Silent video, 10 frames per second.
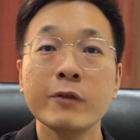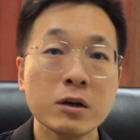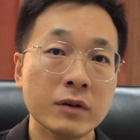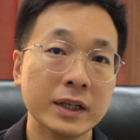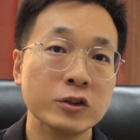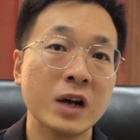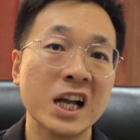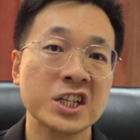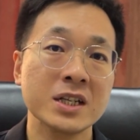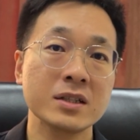willing
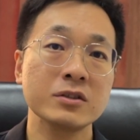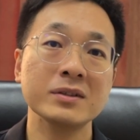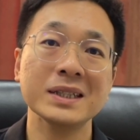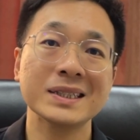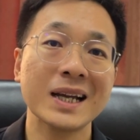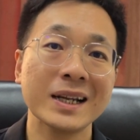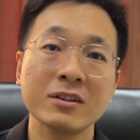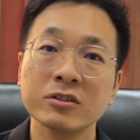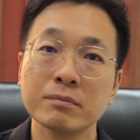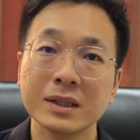to adjust the design
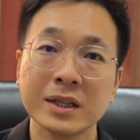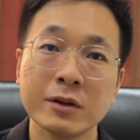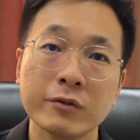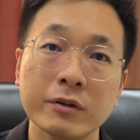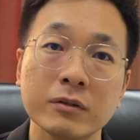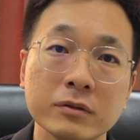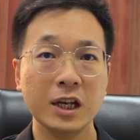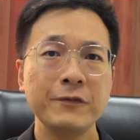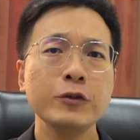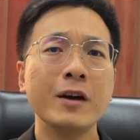of the material.
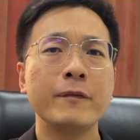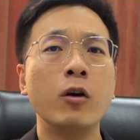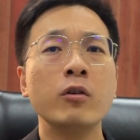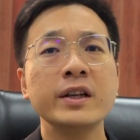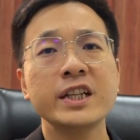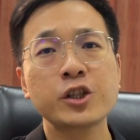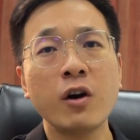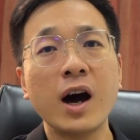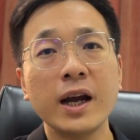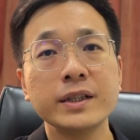If you have already
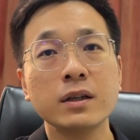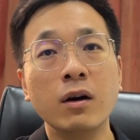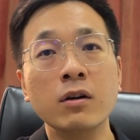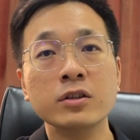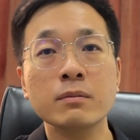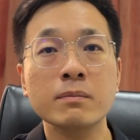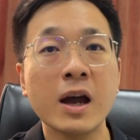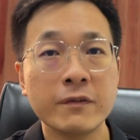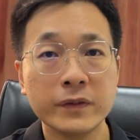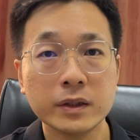tried all the
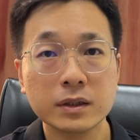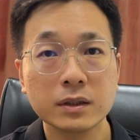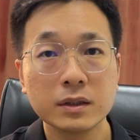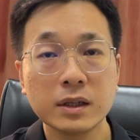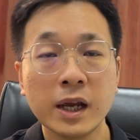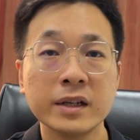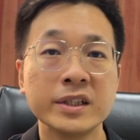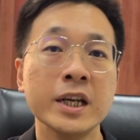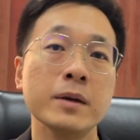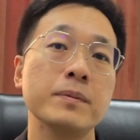methods and
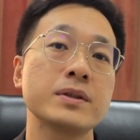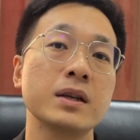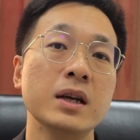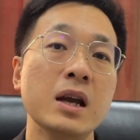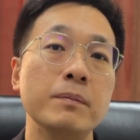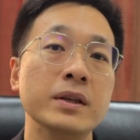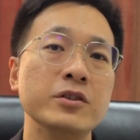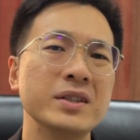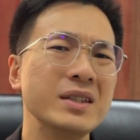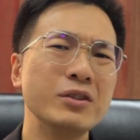tips,
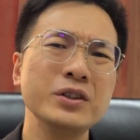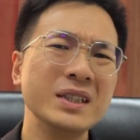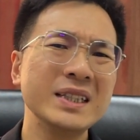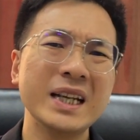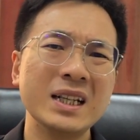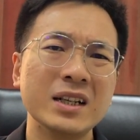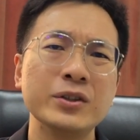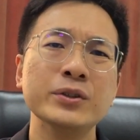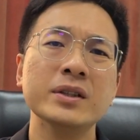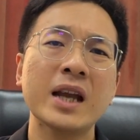but you still couldn't get a
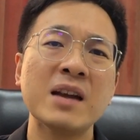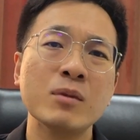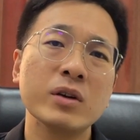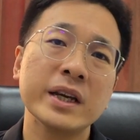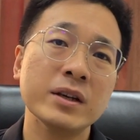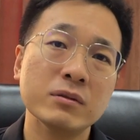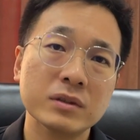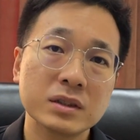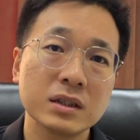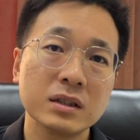good
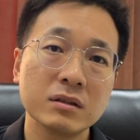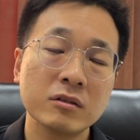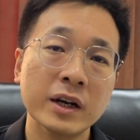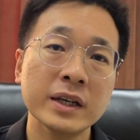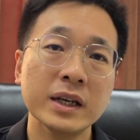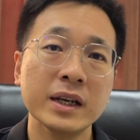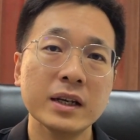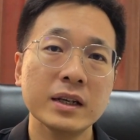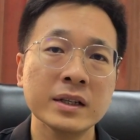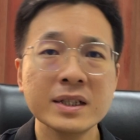MOQs, right?
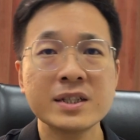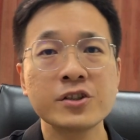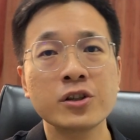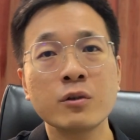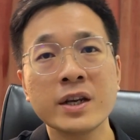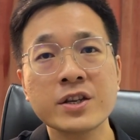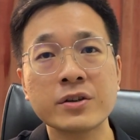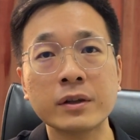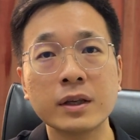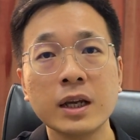In this
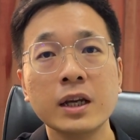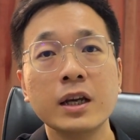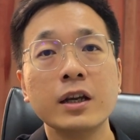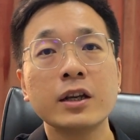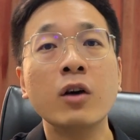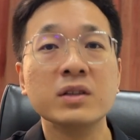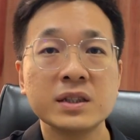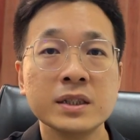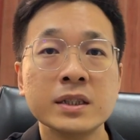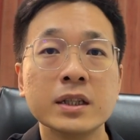situation,
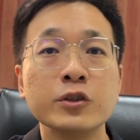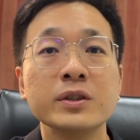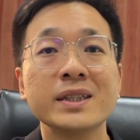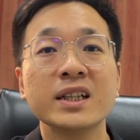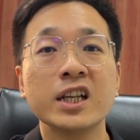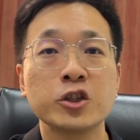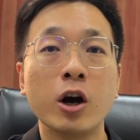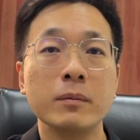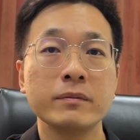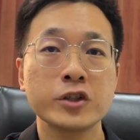consider using a
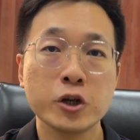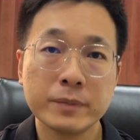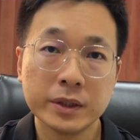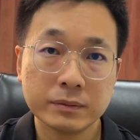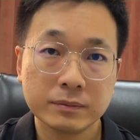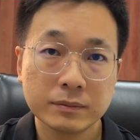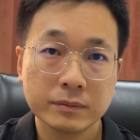drop shipper.